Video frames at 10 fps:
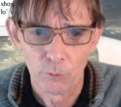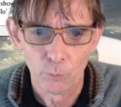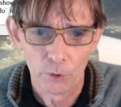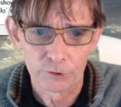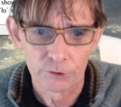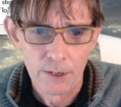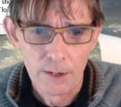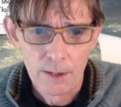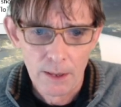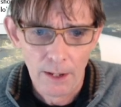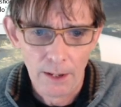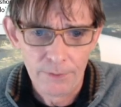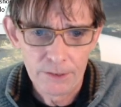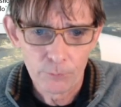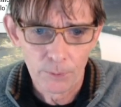works.
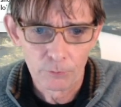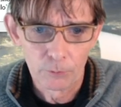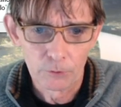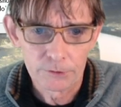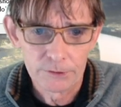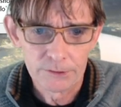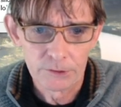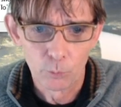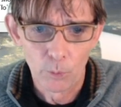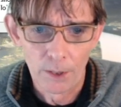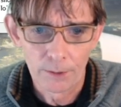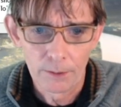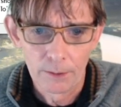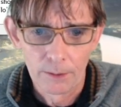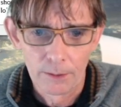And this one, of course, this is
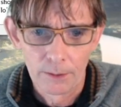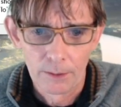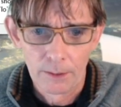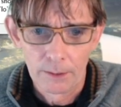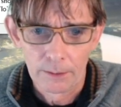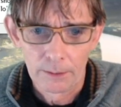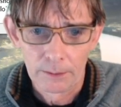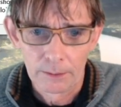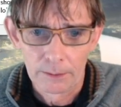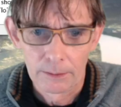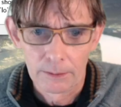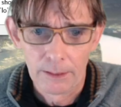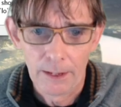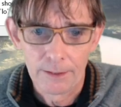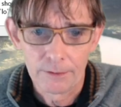1
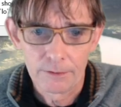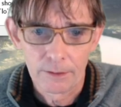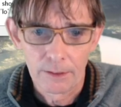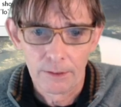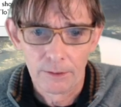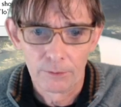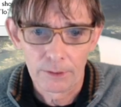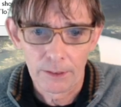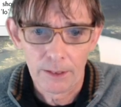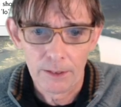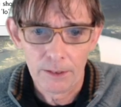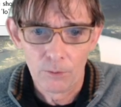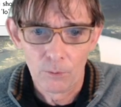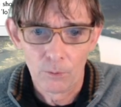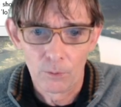and not A
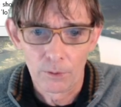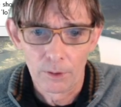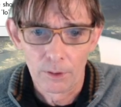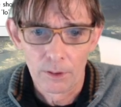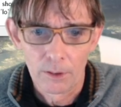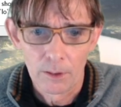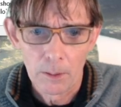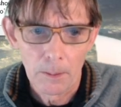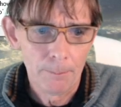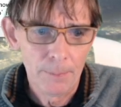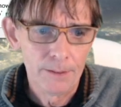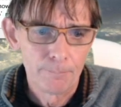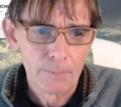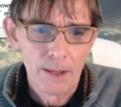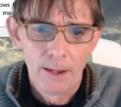or B.
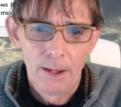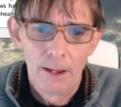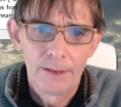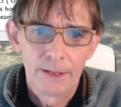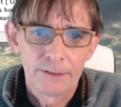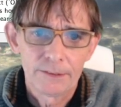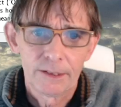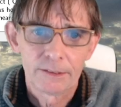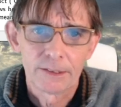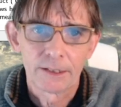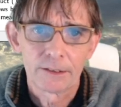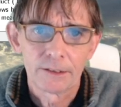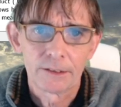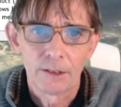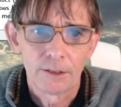And that is
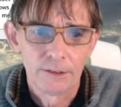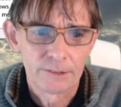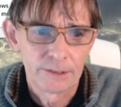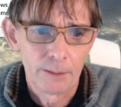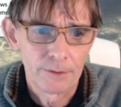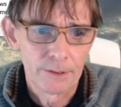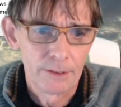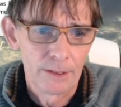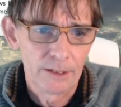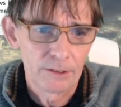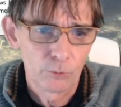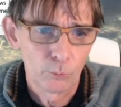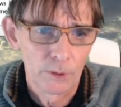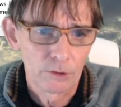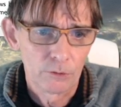exactly the same thing as
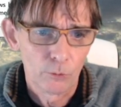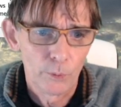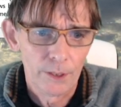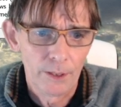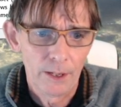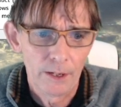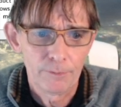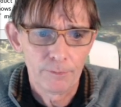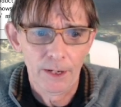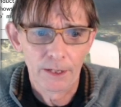what we have